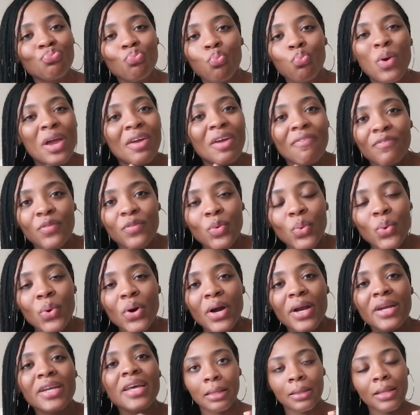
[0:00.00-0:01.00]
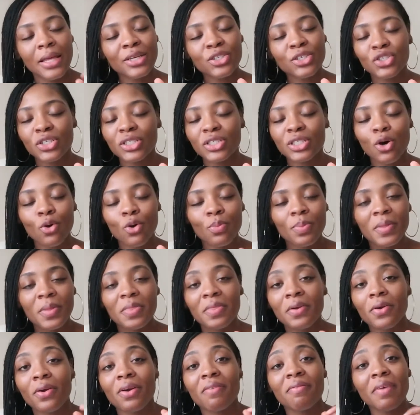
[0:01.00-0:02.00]
went for it. Let's just hope that
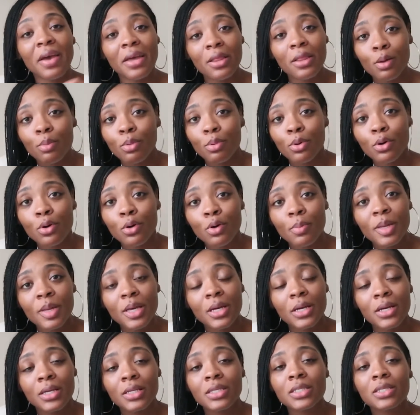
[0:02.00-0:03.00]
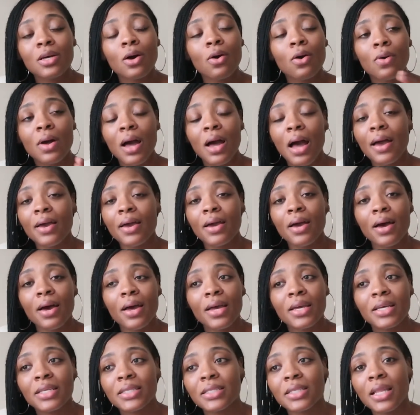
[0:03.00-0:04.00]
they're available because Cult
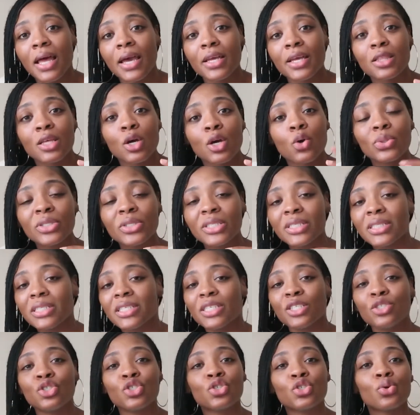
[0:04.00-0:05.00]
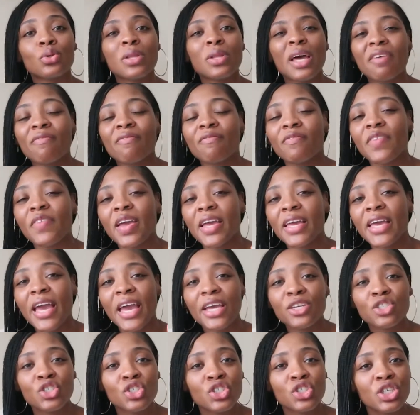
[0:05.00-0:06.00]
is like the quintessential like
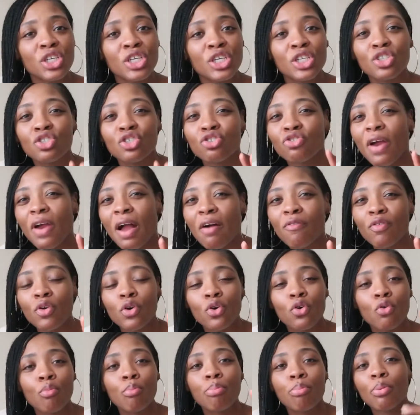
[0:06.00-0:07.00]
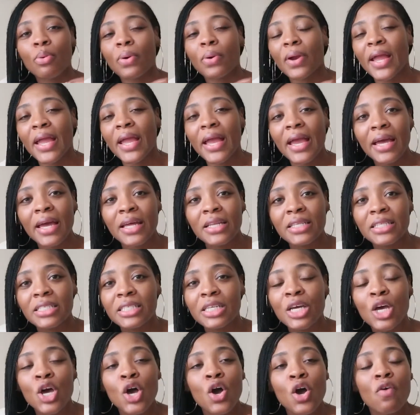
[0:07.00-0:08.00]
vacation travel brand
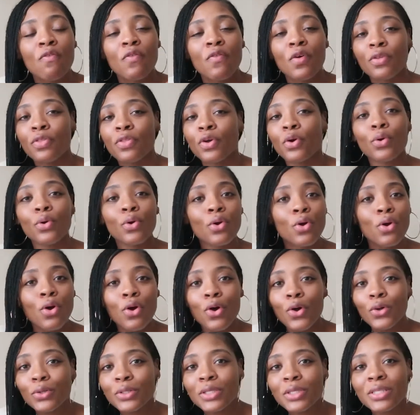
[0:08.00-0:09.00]
for the girls